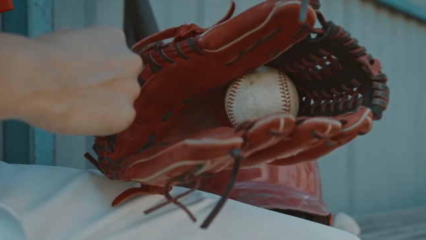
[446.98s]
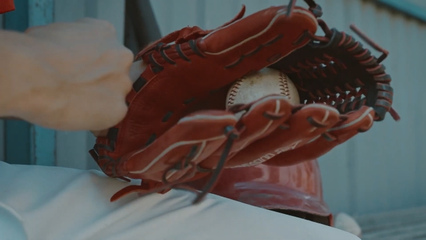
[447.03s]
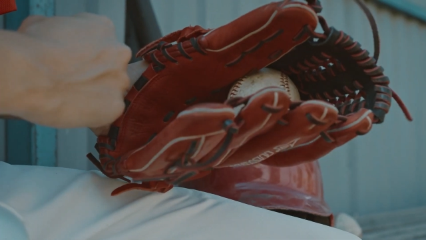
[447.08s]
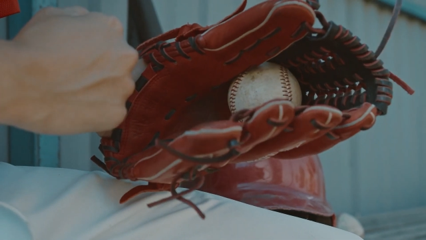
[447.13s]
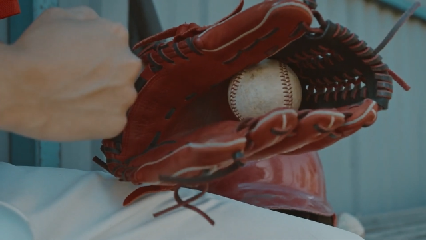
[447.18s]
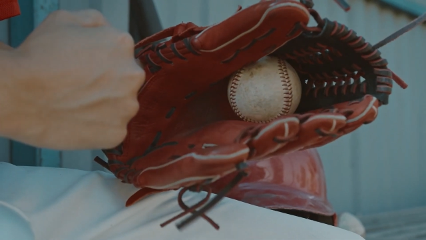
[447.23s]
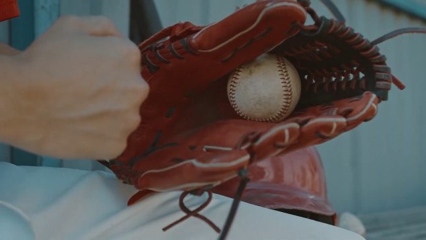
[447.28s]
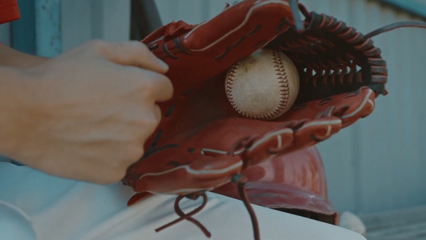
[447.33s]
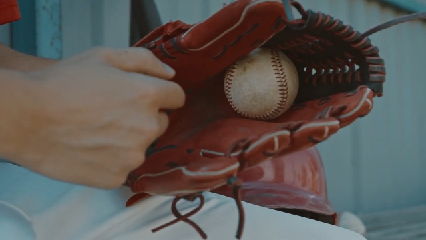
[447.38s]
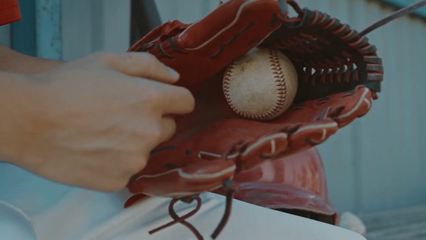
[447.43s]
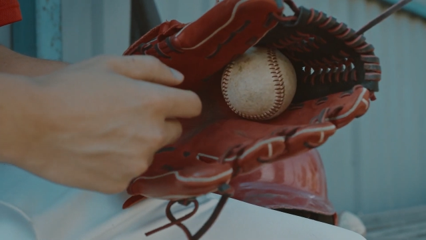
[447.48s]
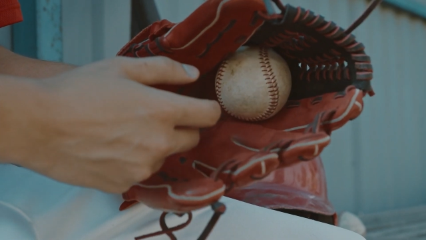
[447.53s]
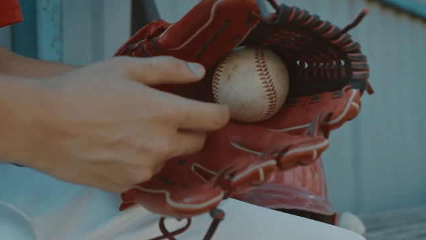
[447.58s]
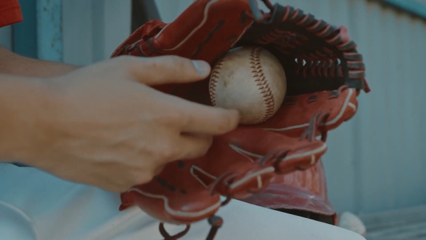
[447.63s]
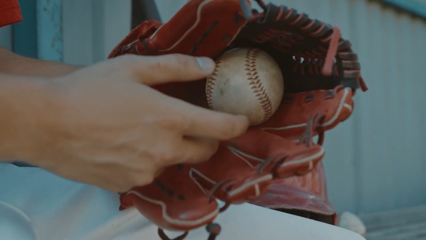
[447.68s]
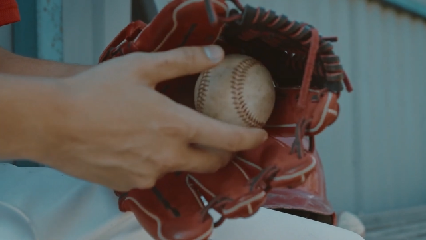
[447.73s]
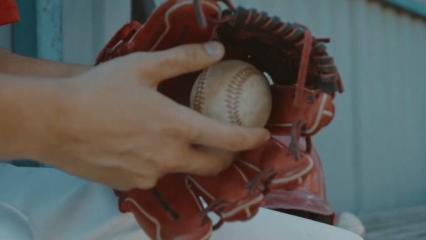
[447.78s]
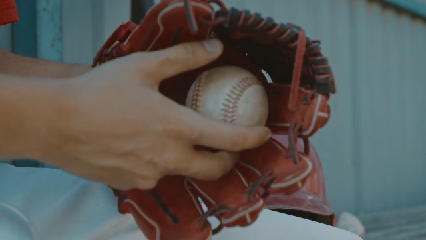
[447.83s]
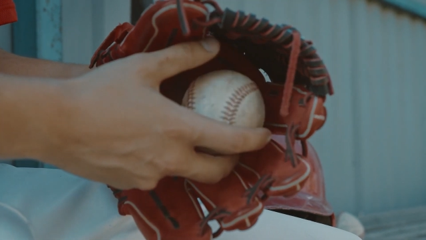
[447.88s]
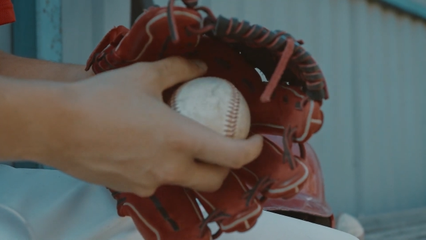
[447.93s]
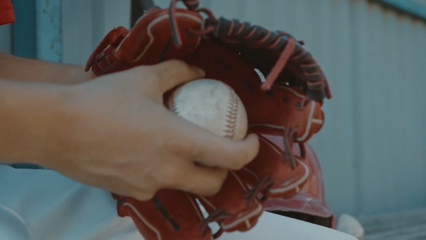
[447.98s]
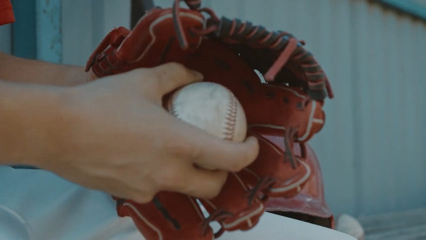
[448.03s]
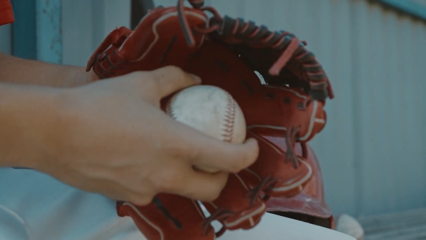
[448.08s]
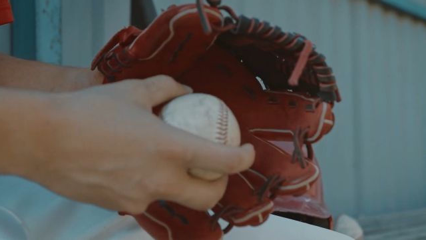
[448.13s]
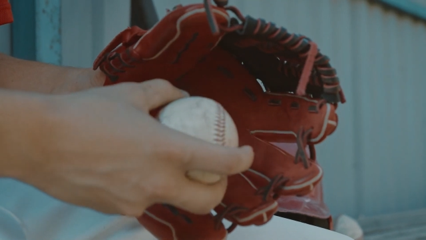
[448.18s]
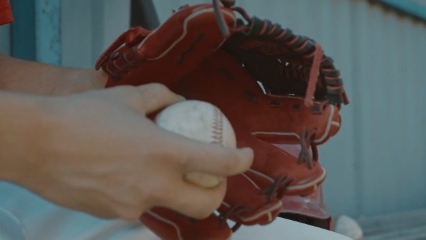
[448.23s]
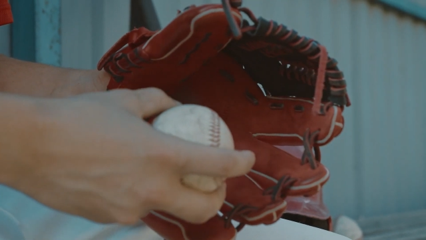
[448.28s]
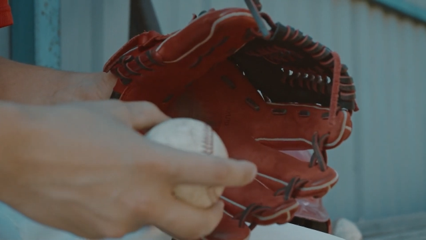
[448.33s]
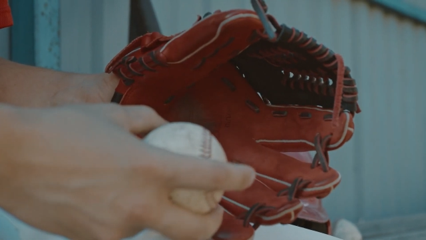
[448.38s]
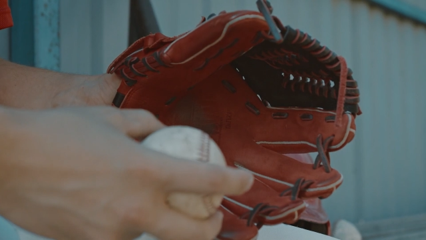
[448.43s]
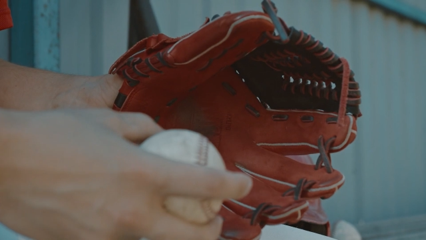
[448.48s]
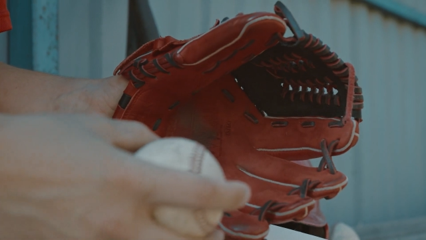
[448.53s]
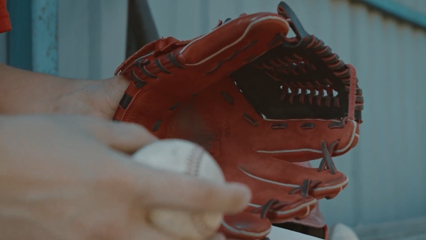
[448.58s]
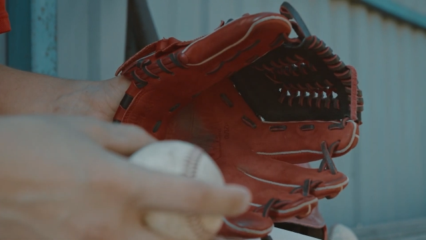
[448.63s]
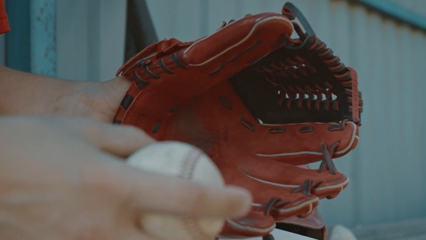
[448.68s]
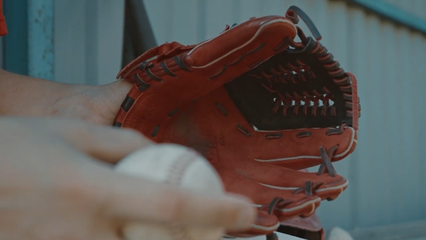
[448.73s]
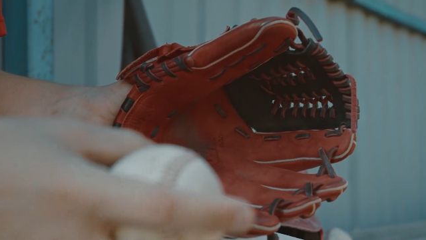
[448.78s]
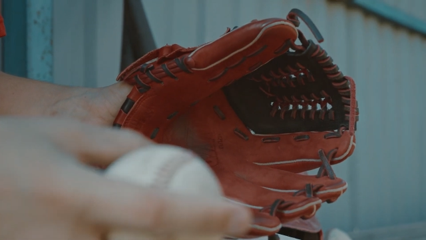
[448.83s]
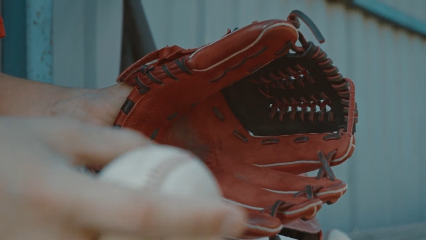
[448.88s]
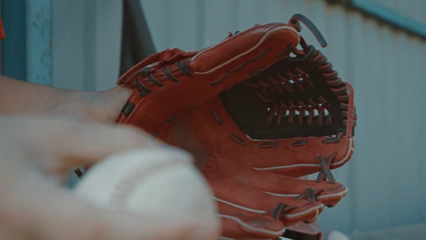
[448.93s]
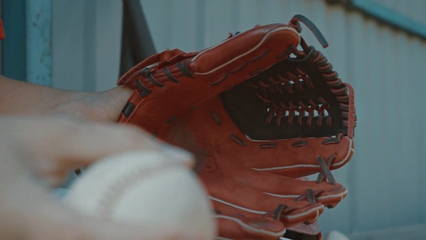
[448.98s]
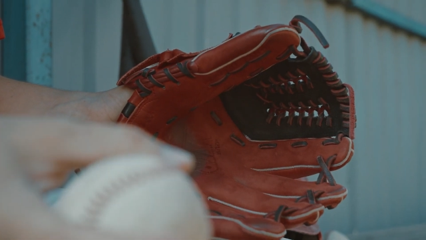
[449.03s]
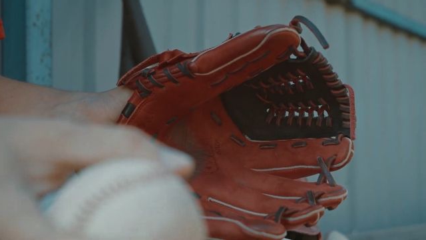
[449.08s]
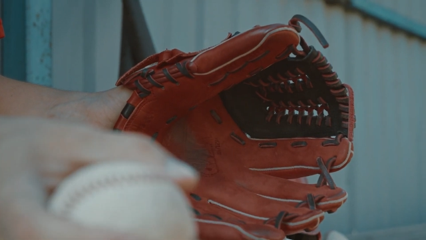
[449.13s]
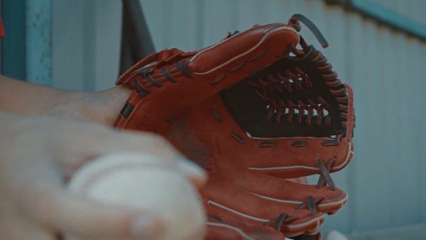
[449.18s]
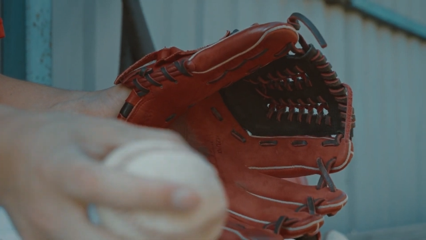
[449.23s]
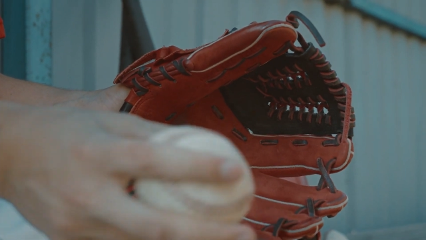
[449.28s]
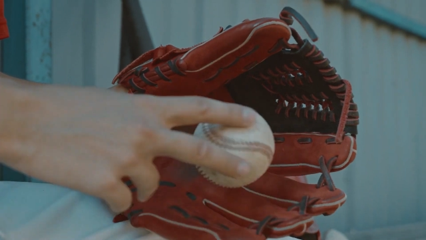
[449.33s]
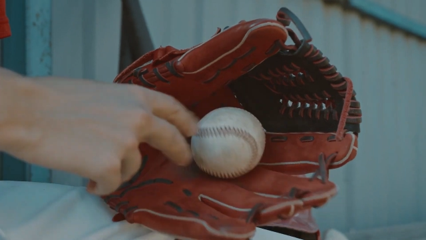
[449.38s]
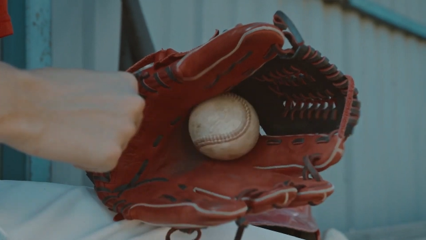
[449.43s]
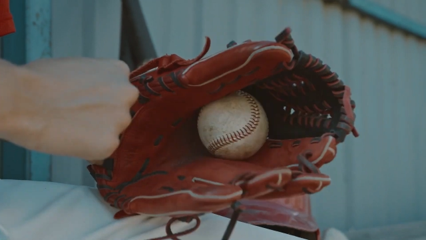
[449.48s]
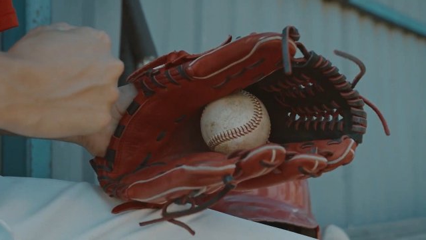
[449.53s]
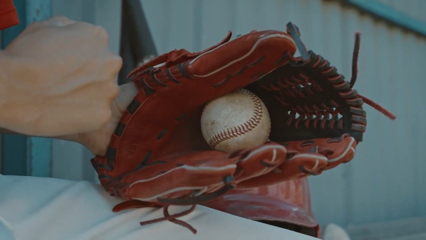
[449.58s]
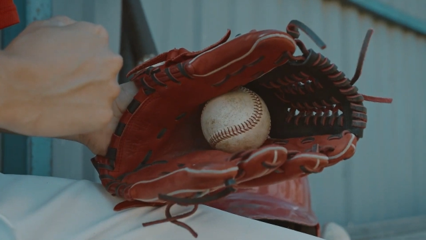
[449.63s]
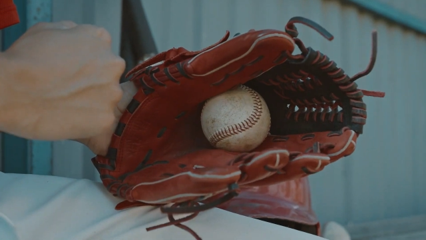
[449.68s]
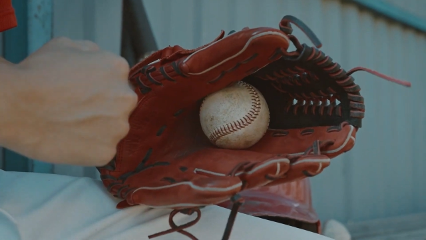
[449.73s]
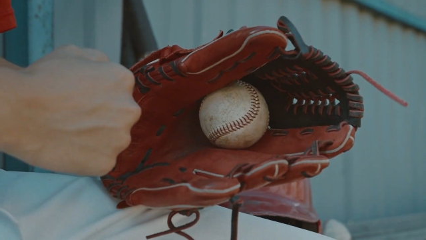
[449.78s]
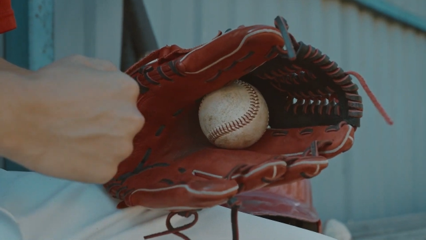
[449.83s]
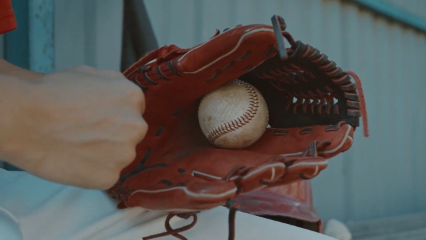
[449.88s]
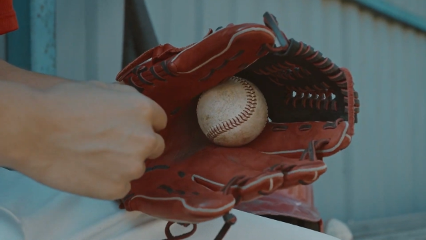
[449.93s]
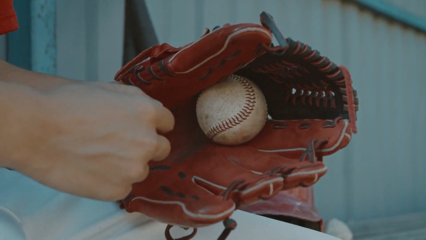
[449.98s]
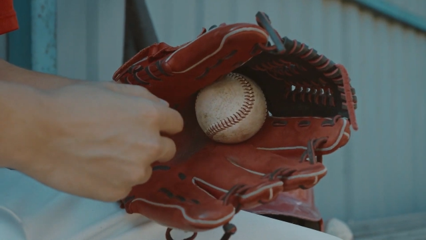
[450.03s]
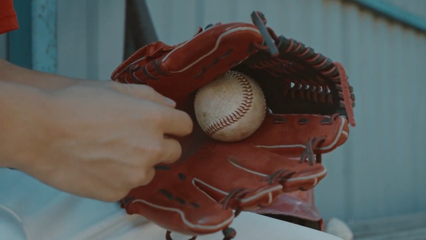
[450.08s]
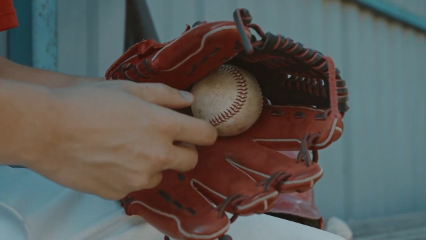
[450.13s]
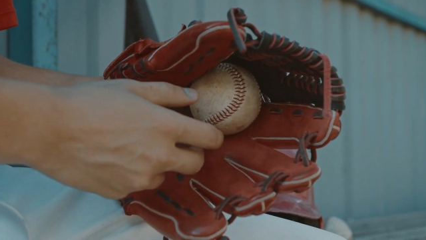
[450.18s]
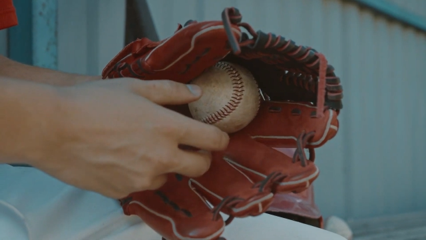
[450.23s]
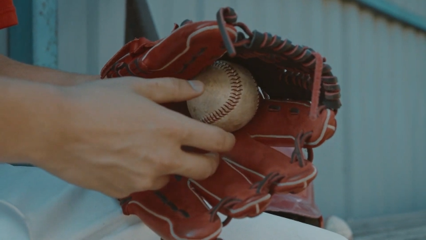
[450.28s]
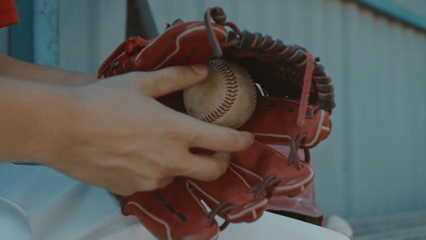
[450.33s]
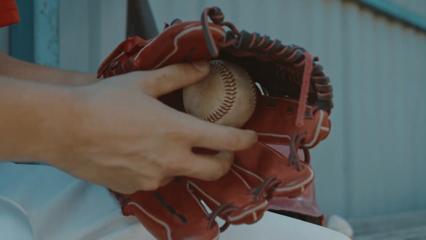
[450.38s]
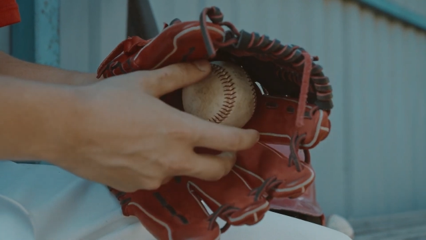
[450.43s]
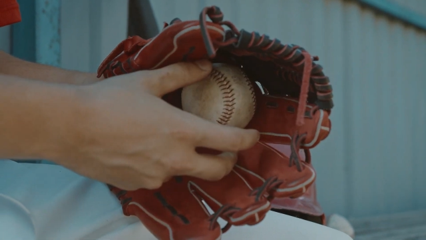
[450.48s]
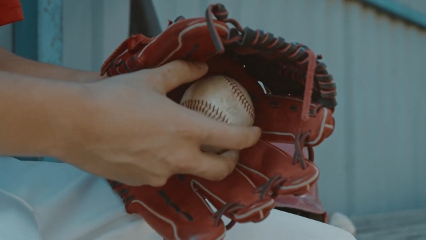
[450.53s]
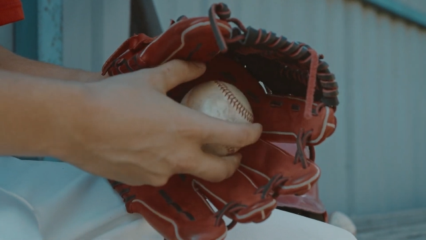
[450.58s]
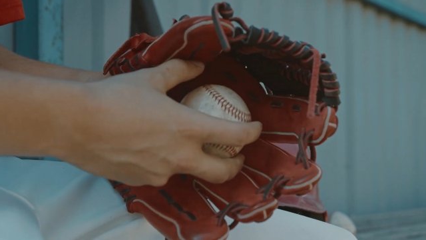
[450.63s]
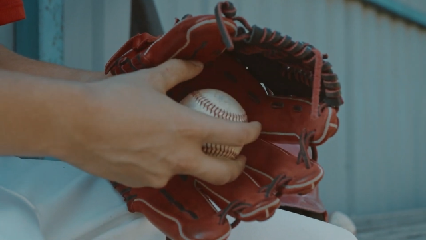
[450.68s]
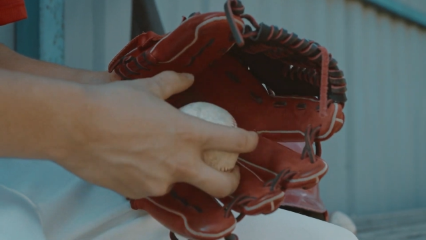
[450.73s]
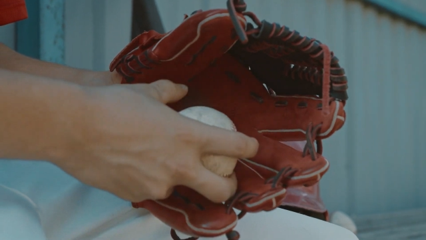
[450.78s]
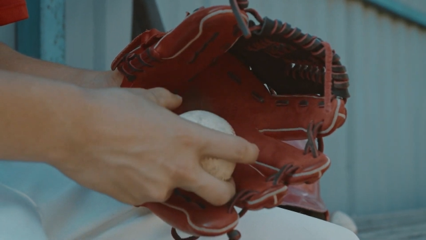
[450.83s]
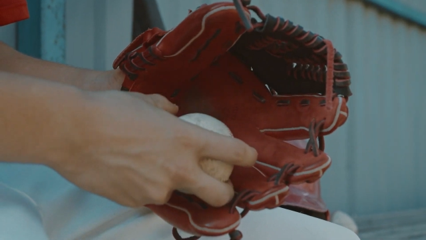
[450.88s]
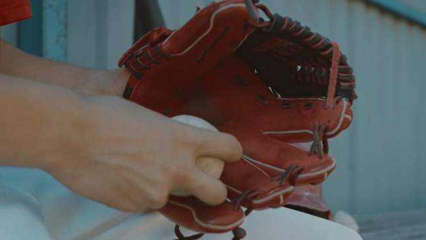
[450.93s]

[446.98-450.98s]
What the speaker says: [unreadable: no face in view]